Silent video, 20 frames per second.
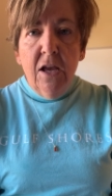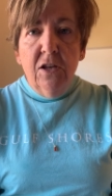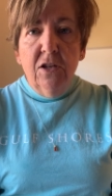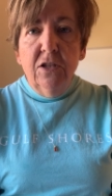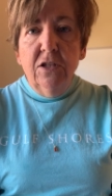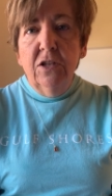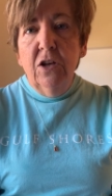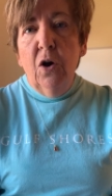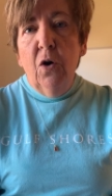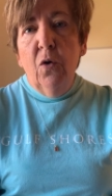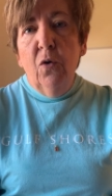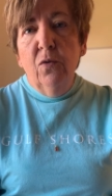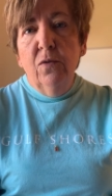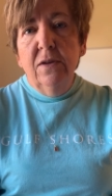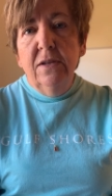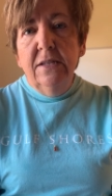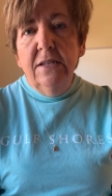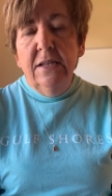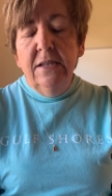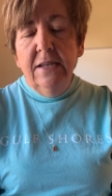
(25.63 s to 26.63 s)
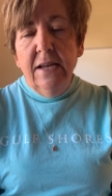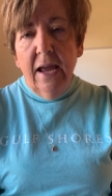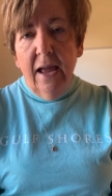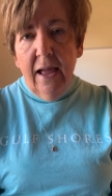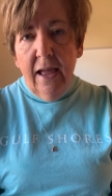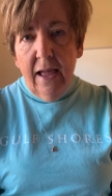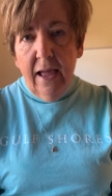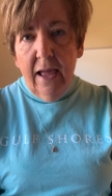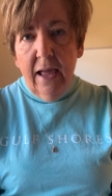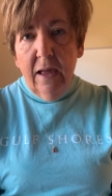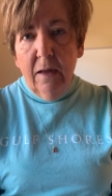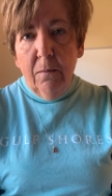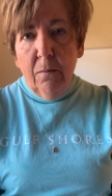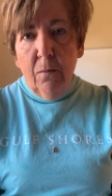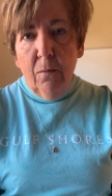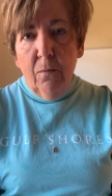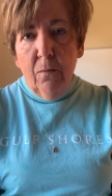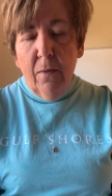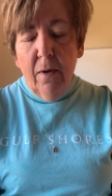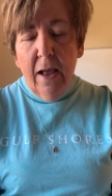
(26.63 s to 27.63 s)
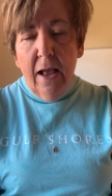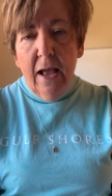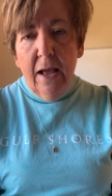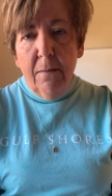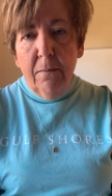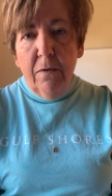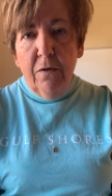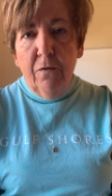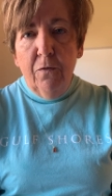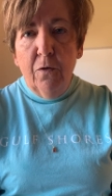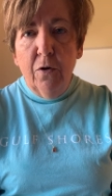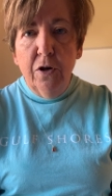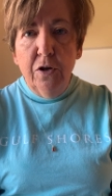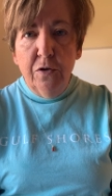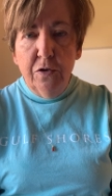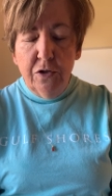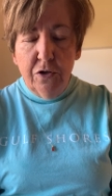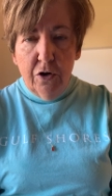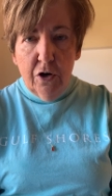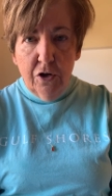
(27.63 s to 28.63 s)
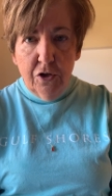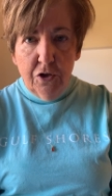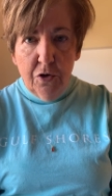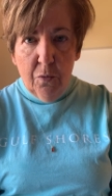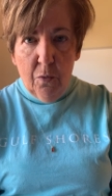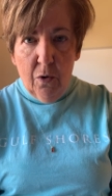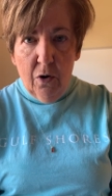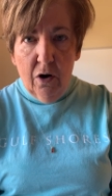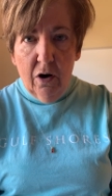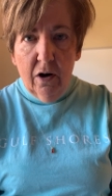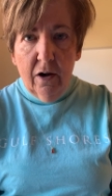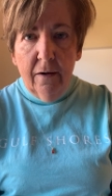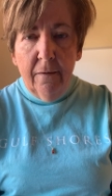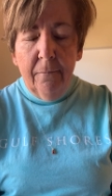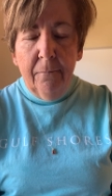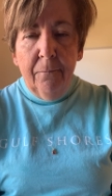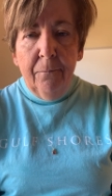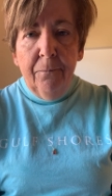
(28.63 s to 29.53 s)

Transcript: So today, before you start your work,